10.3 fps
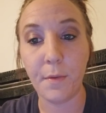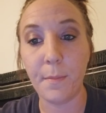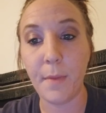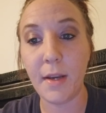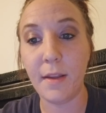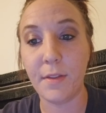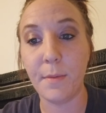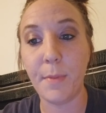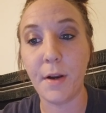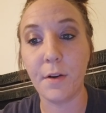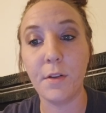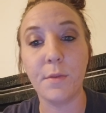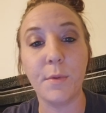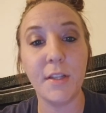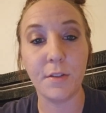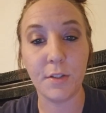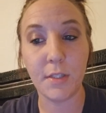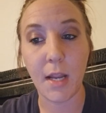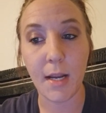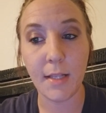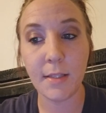many of the empirical research
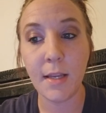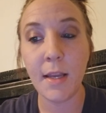studies